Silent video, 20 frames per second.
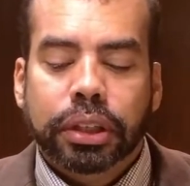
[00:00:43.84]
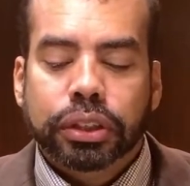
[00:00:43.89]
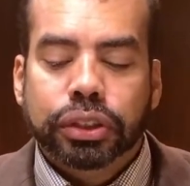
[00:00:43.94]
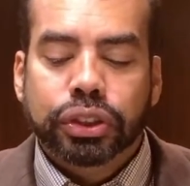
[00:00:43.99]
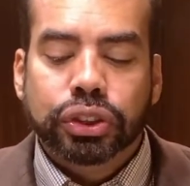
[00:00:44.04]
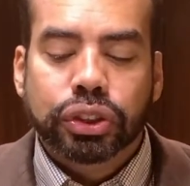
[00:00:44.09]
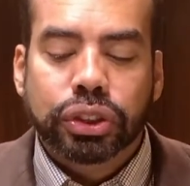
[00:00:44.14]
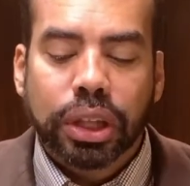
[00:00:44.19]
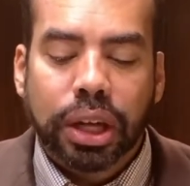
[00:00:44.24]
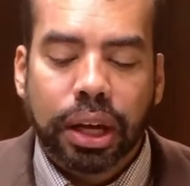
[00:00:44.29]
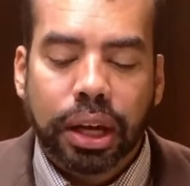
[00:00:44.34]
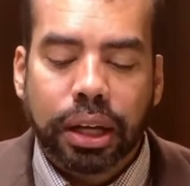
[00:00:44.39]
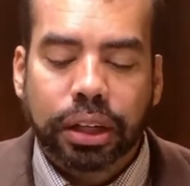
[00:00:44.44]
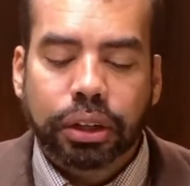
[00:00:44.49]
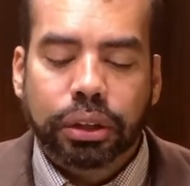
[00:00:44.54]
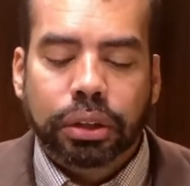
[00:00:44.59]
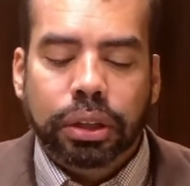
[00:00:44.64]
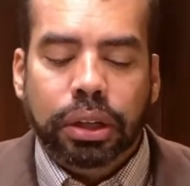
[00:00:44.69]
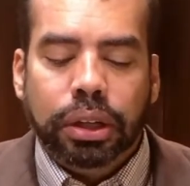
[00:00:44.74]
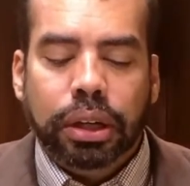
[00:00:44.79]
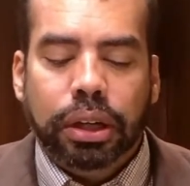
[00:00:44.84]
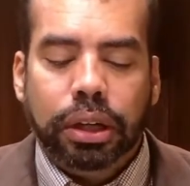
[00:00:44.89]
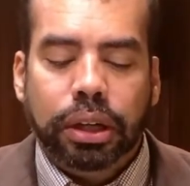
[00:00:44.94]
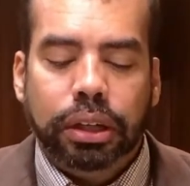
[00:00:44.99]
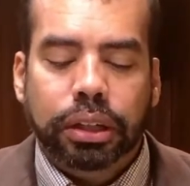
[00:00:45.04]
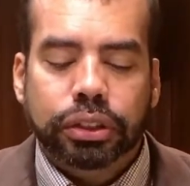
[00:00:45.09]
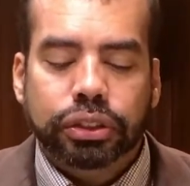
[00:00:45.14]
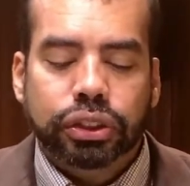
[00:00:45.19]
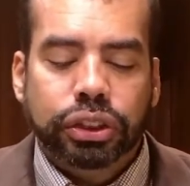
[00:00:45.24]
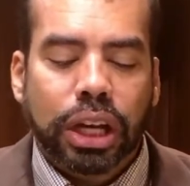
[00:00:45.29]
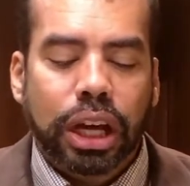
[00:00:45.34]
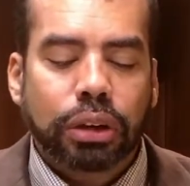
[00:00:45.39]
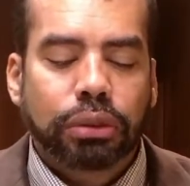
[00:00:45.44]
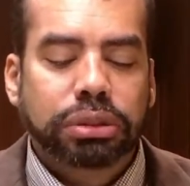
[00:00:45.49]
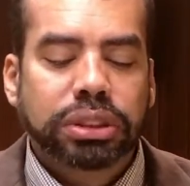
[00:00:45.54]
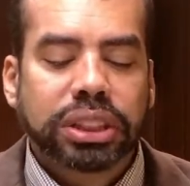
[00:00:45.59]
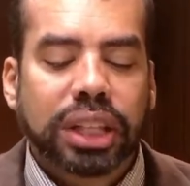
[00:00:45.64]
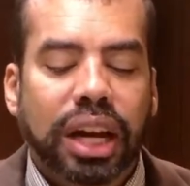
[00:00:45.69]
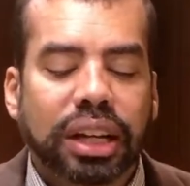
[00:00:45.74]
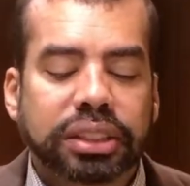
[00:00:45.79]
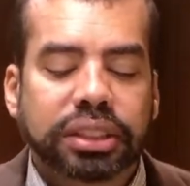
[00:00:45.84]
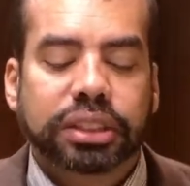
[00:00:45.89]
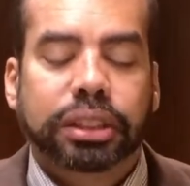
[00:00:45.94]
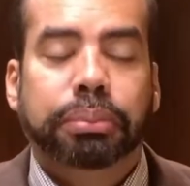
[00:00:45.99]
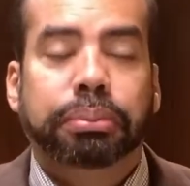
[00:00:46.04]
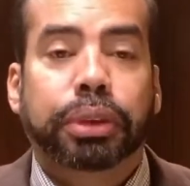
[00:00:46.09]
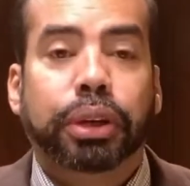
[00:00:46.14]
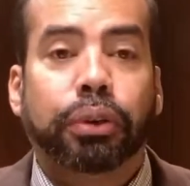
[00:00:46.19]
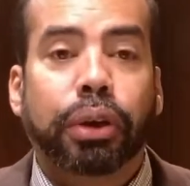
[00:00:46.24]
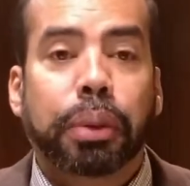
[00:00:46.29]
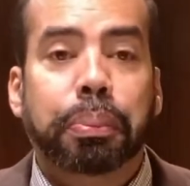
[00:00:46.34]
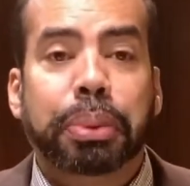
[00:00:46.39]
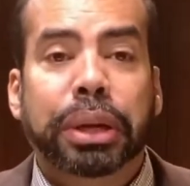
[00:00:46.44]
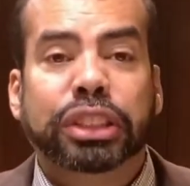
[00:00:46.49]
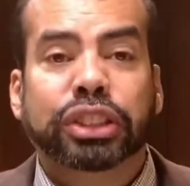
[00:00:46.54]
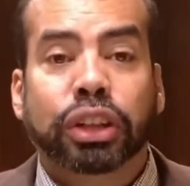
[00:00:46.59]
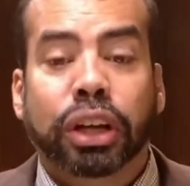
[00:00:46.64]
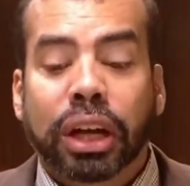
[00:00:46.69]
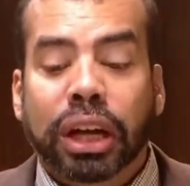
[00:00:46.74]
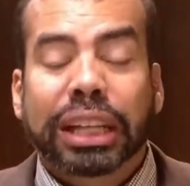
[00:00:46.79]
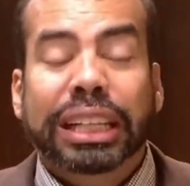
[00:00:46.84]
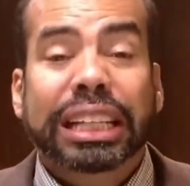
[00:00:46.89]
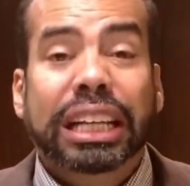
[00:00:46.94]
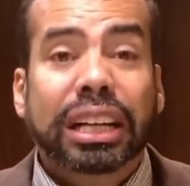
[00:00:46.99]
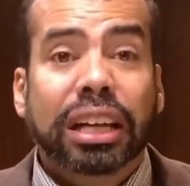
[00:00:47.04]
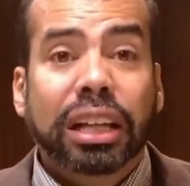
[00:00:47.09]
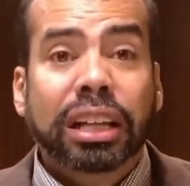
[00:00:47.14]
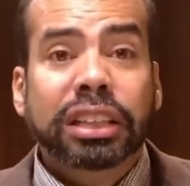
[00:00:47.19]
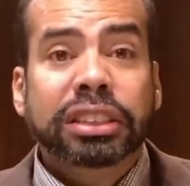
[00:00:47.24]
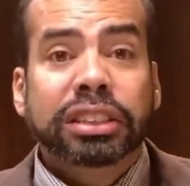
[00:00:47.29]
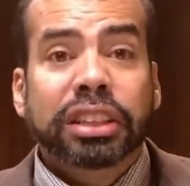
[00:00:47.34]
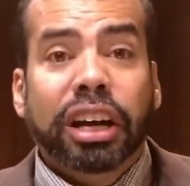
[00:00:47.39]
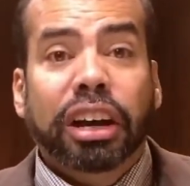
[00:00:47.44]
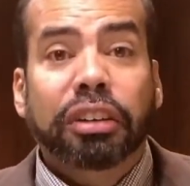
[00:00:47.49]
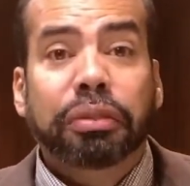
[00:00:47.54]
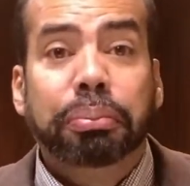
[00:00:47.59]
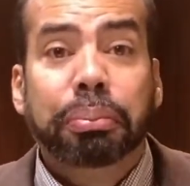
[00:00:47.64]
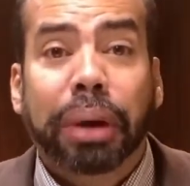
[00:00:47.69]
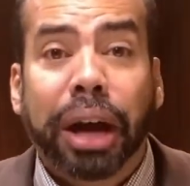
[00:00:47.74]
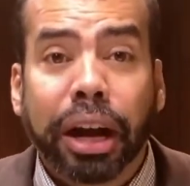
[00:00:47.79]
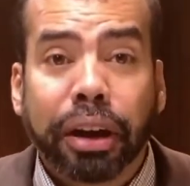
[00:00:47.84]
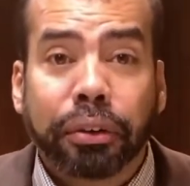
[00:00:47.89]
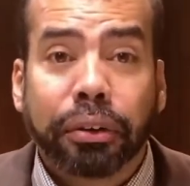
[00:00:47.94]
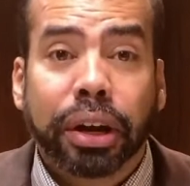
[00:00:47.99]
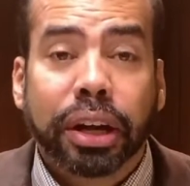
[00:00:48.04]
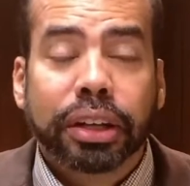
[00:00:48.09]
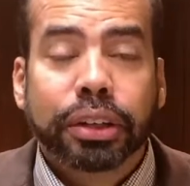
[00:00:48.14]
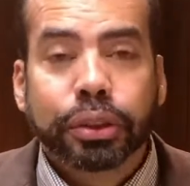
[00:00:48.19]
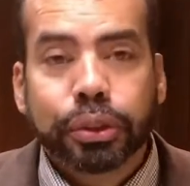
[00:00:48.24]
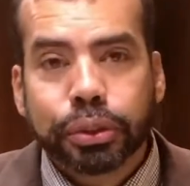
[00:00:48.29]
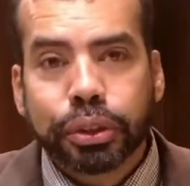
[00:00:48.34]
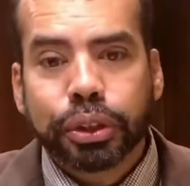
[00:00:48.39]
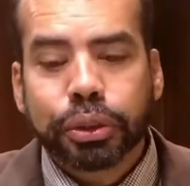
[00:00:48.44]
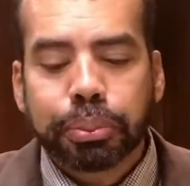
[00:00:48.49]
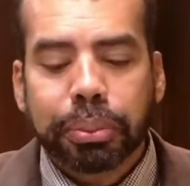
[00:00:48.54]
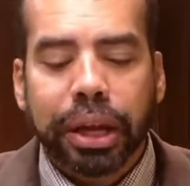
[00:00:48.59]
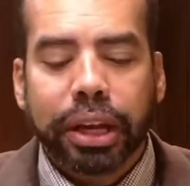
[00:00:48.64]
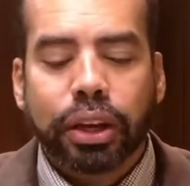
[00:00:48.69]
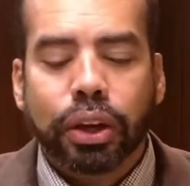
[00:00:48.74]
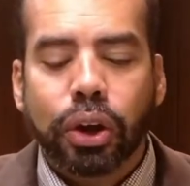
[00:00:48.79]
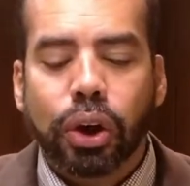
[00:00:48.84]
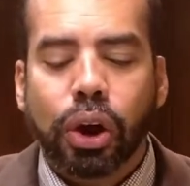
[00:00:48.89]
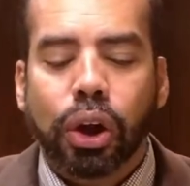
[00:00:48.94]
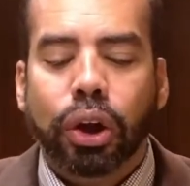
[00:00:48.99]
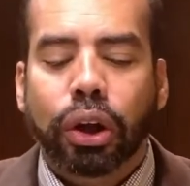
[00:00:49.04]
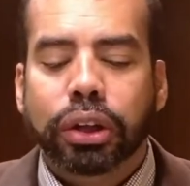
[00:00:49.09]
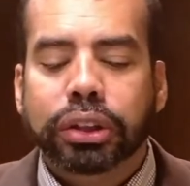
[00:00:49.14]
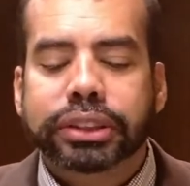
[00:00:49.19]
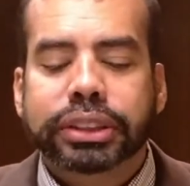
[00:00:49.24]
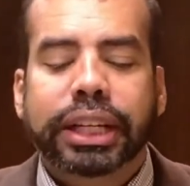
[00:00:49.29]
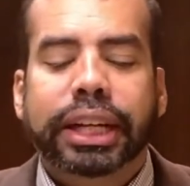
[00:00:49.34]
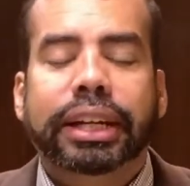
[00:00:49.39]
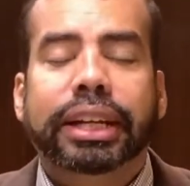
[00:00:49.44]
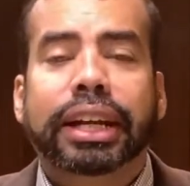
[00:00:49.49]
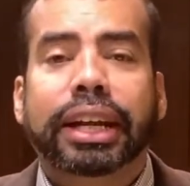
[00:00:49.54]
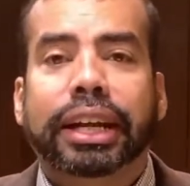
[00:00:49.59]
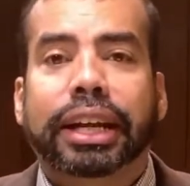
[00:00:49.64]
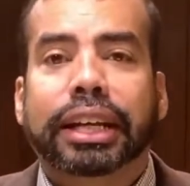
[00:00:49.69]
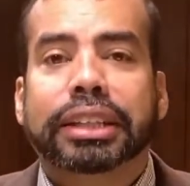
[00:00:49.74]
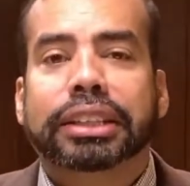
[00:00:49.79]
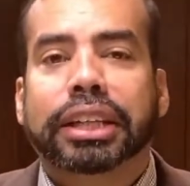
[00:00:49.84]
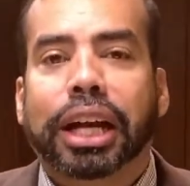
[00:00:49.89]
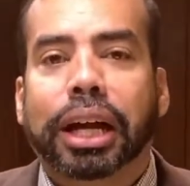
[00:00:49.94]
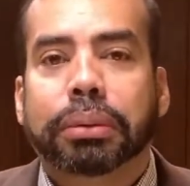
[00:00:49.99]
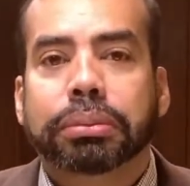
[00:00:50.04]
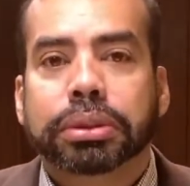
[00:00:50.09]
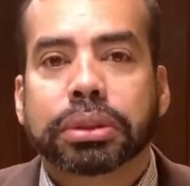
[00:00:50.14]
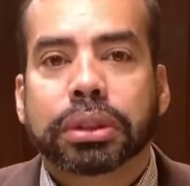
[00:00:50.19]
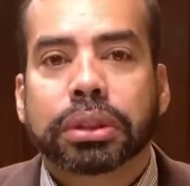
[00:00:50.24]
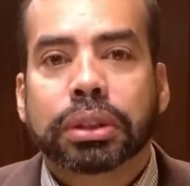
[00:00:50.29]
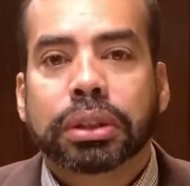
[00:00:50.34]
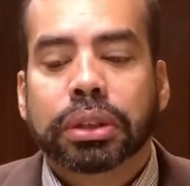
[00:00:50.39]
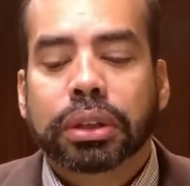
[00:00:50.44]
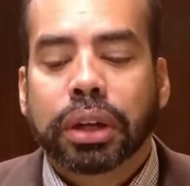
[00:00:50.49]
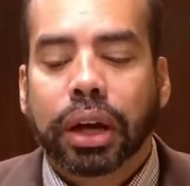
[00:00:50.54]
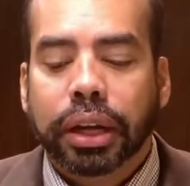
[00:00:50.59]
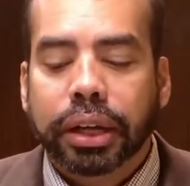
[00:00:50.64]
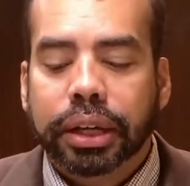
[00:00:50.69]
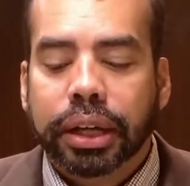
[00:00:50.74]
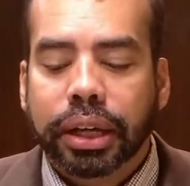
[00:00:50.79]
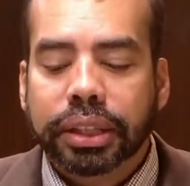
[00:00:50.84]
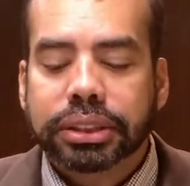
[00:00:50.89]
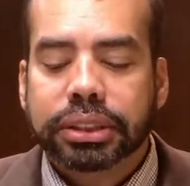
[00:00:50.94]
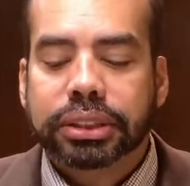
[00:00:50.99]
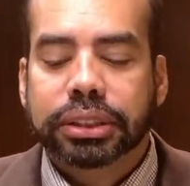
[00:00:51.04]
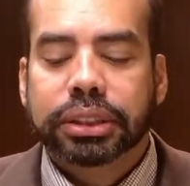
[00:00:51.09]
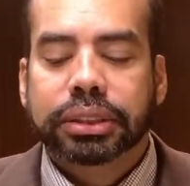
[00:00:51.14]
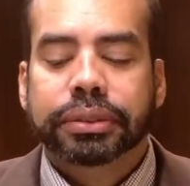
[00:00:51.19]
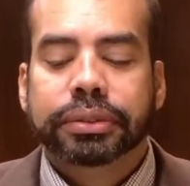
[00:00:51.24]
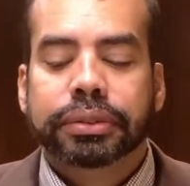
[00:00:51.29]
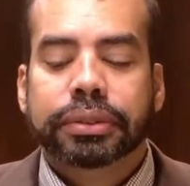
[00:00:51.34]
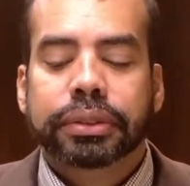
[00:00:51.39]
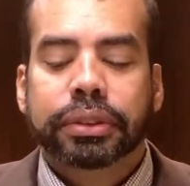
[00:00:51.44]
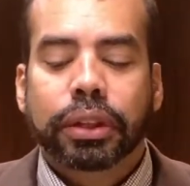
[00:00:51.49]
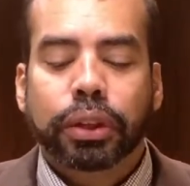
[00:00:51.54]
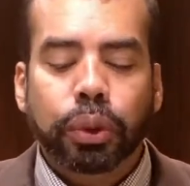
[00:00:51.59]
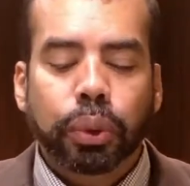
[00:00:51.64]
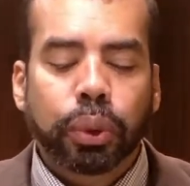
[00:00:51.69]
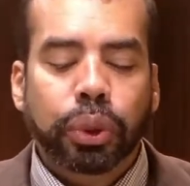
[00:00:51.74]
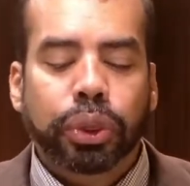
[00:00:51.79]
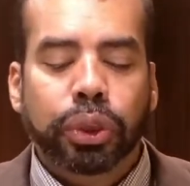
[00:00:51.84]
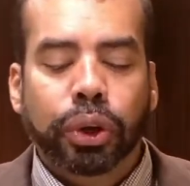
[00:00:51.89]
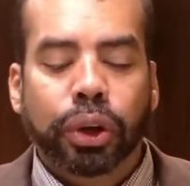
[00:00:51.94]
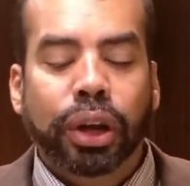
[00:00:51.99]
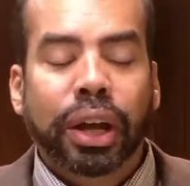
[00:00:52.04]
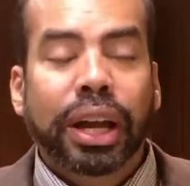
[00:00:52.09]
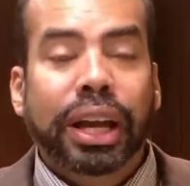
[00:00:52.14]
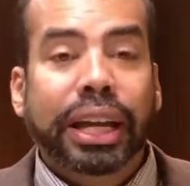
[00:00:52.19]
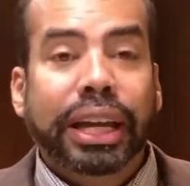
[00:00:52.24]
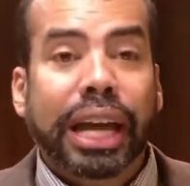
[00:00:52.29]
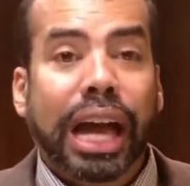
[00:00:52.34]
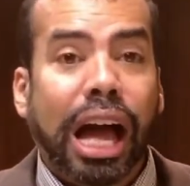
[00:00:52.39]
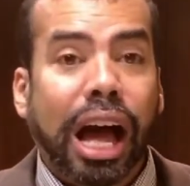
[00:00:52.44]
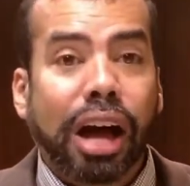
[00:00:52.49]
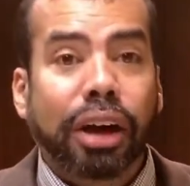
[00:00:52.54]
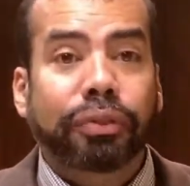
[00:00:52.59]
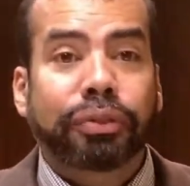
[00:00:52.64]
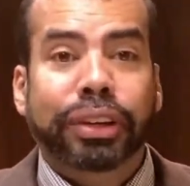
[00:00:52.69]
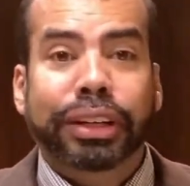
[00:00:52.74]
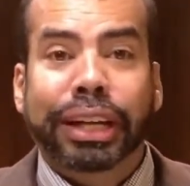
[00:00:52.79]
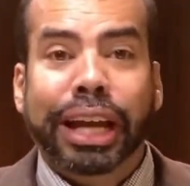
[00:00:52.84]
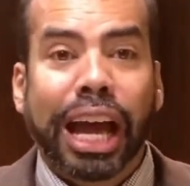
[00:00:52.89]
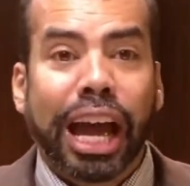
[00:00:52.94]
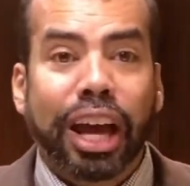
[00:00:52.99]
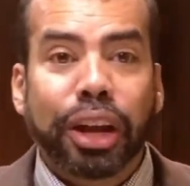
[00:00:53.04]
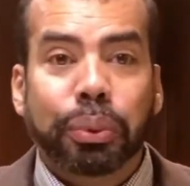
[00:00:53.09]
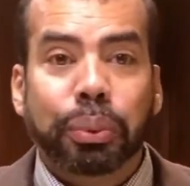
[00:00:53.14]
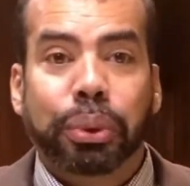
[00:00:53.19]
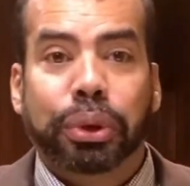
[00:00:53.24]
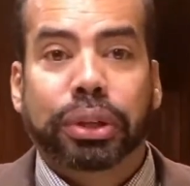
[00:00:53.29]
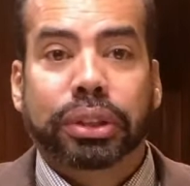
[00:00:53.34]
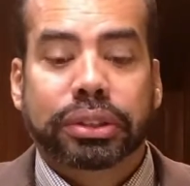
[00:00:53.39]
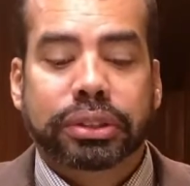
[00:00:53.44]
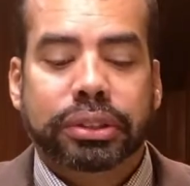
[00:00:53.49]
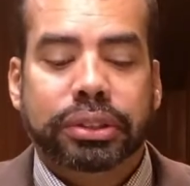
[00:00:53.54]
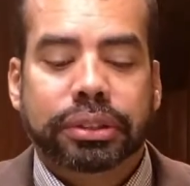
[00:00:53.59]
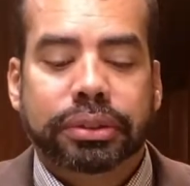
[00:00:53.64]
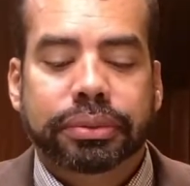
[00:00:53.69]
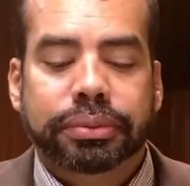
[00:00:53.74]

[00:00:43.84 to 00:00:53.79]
John Chrysostom, the great preacher, Nicholas of Myra, who you may call Saint Nick at times, Augustine, Luther, Calvin, Edwards.